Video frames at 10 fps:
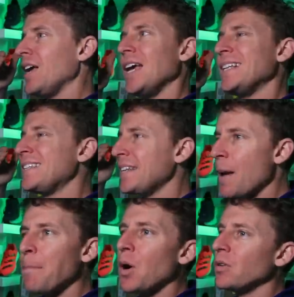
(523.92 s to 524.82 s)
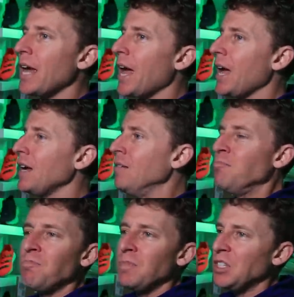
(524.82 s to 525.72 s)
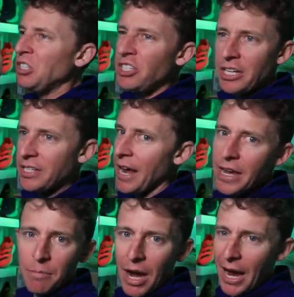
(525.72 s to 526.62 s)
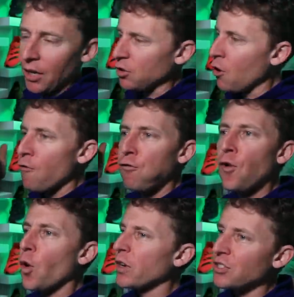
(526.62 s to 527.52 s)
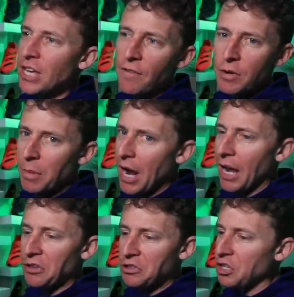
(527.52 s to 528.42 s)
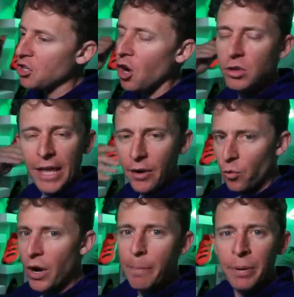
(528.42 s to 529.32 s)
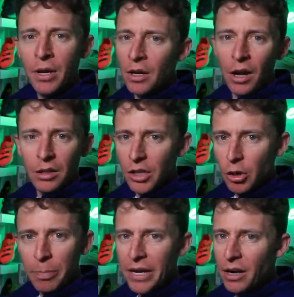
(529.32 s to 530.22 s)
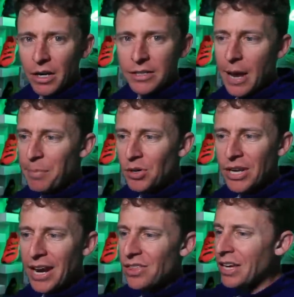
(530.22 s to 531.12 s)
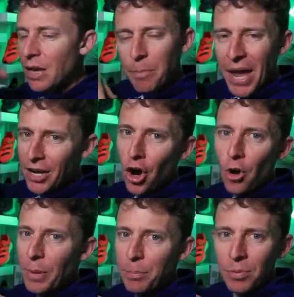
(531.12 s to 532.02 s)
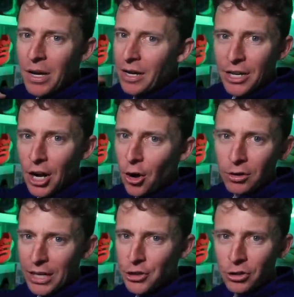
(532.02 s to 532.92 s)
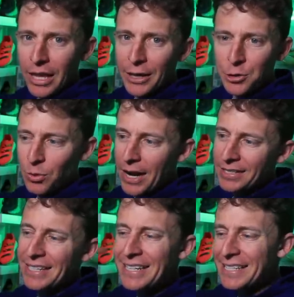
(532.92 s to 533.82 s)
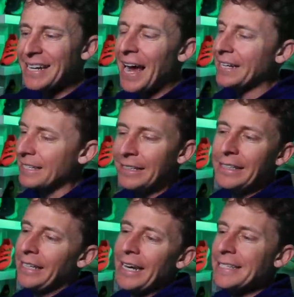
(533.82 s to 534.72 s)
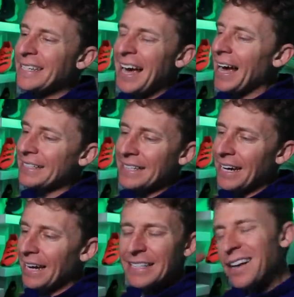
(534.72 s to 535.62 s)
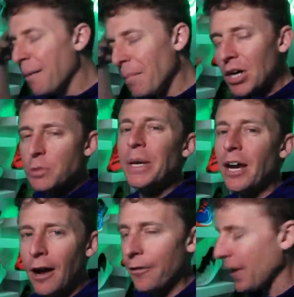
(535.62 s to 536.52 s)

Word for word: It's tempo day, six to eight miles, four to seven miles. Just go let it rip a little bit on a tempo day and then get back home and you know let your legs rest it's just not it's not uh, it's not much beyond